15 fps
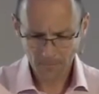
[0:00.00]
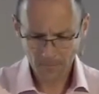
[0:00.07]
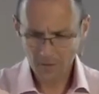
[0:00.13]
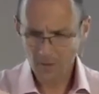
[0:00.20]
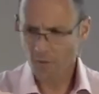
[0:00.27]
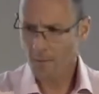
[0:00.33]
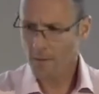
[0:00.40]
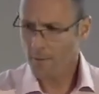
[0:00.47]

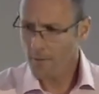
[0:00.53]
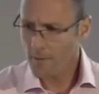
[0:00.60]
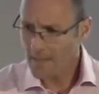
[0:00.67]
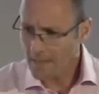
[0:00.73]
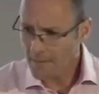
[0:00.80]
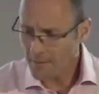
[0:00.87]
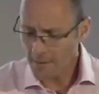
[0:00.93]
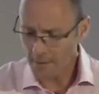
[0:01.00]
of people
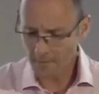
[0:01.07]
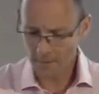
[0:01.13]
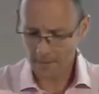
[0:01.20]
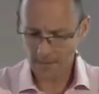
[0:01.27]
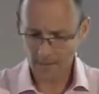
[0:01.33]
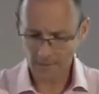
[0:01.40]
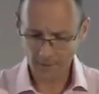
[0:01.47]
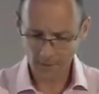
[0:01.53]
giving
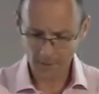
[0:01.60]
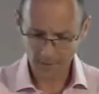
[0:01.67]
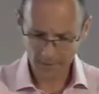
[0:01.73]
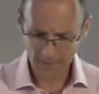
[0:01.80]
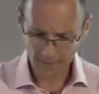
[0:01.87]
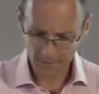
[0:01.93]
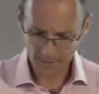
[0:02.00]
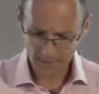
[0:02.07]
themselves to
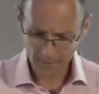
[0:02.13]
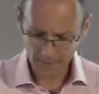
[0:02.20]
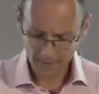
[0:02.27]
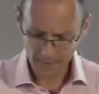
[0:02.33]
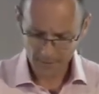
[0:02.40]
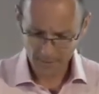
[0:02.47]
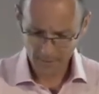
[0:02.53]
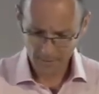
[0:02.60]
others.
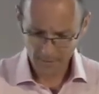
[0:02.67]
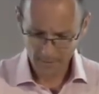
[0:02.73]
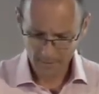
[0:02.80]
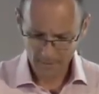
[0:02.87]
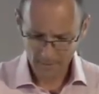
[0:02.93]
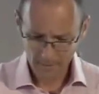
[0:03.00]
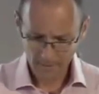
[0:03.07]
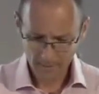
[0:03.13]

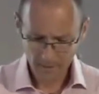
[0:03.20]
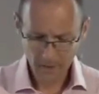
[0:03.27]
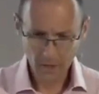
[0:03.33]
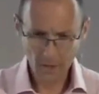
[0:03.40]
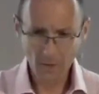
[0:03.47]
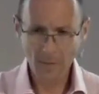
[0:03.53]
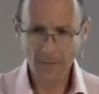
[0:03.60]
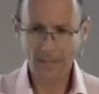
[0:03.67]

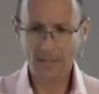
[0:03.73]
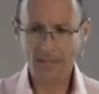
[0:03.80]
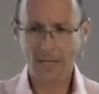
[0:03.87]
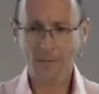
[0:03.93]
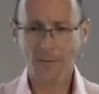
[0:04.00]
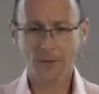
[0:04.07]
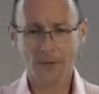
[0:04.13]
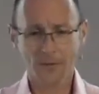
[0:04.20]
So many
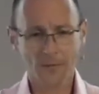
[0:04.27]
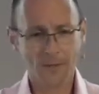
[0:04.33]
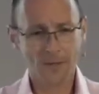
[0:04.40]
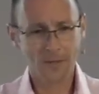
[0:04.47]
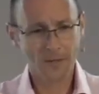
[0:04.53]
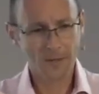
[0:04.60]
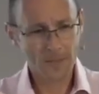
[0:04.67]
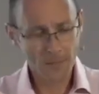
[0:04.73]
examples of
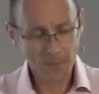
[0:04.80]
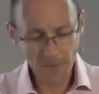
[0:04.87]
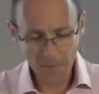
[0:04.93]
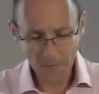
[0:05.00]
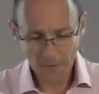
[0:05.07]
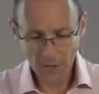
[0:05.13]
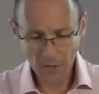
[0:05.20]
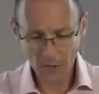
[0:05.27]
the
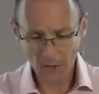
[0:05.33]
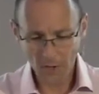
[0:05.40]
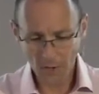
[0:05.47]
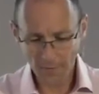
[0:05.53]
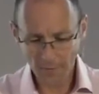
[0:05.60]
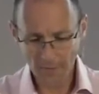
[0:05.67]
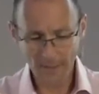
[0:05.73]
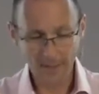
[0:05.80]
provision
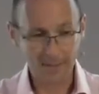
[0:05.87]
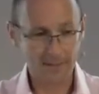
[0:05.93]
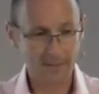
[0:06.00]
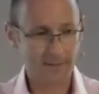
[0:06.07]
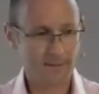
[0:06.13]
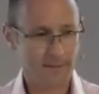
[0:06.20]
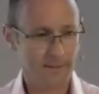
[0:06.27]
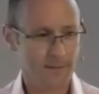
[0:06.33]
of need,
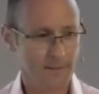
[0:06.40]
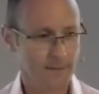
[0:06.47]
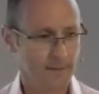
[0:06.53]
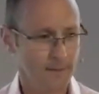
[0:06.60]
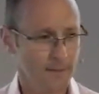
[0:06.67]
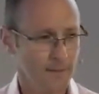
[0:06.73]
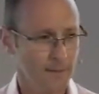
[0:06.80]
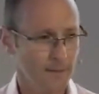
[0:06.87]

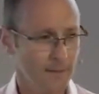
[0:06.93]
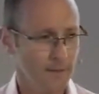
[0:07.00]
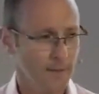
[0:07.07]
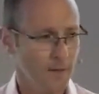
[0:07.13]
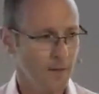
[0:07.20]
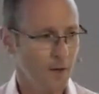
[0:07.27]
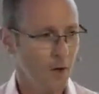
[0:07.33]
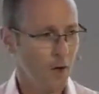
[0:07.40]

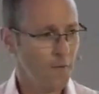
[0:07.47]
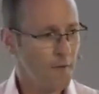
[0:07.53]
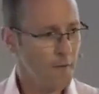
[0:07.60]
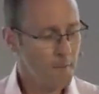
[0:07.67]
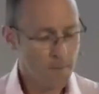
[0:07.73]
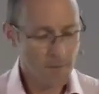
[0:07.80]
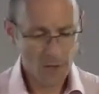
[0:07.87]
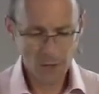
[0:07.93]
of
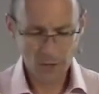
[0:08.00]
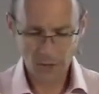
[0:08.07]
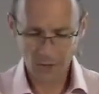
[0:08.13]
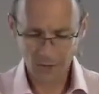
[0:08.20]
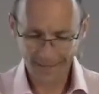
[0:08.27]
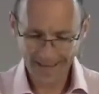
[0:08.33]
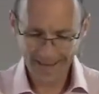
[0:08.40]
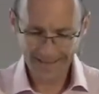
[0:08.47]

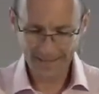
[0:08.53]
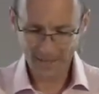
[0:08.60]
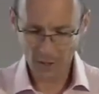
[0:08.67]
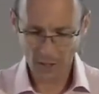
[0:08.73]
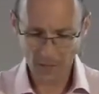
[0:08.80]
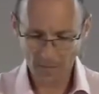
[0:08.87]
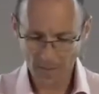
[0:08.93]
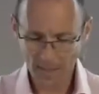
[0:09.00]
emotional
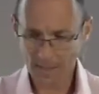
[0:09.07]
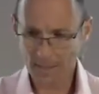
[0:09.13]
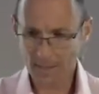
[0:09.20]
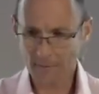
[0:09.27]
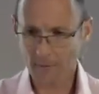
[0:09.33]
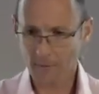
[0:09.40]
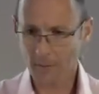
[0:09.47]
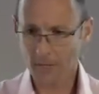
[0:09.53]
energy being
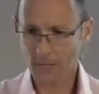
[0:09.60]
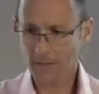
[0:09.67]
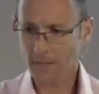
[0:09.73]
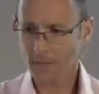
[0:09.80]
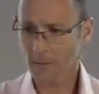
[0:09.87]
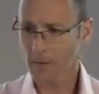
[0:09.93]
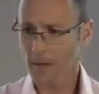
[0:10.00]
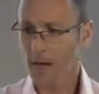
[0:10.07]
given, which I think is
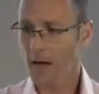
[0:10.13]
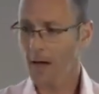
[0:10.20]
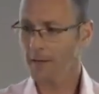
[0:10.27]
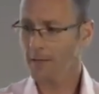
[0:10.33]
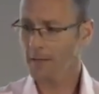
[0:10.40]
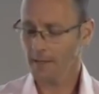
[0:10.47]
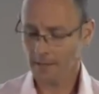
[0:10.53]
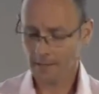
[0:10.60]
one of the
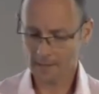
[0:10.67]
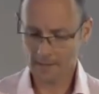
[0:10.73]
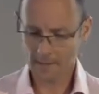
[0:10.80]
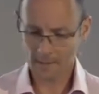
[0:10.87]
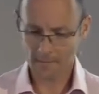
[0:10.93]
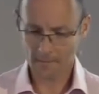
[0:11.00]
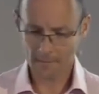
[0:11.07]
hardest things to give,